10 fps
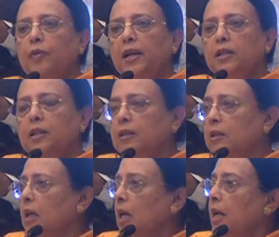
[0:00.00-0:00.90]

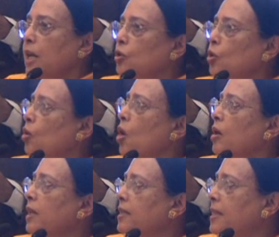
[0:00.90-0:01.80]
religions is no
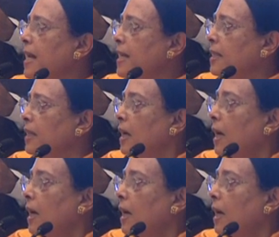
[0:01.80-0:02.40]
longer seen